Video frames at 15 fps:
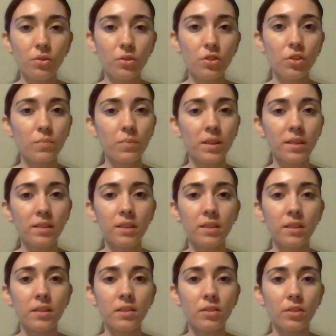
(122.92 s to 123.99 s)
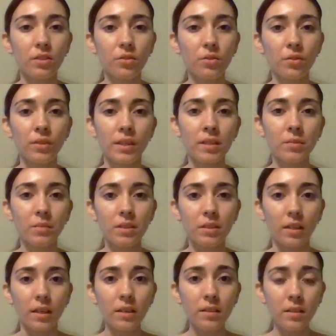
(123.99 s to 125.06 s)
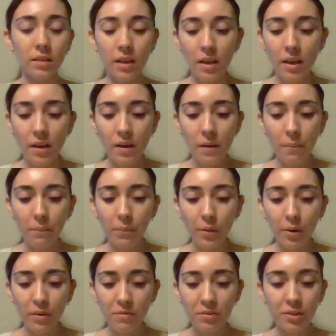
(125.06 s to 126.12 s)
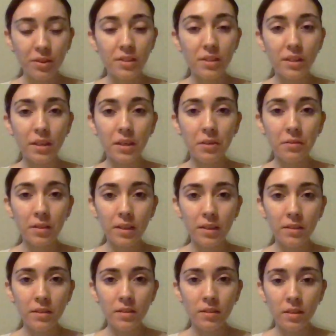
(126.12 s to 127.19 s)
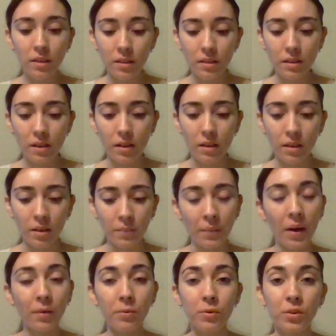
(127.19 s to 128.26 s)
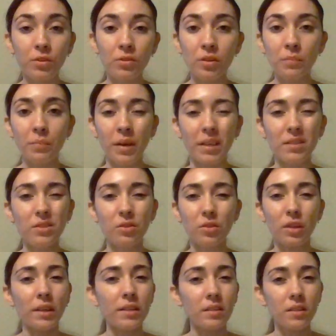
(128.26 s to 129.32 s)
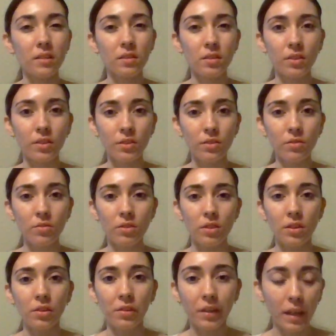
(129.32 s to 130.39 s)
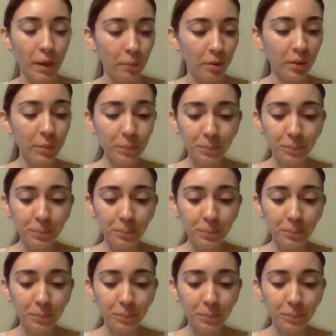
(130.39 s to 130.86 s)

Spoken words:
just because it's easier to erase mistakes, but for the sake of this I will use a pen so that it's easier to see on camera.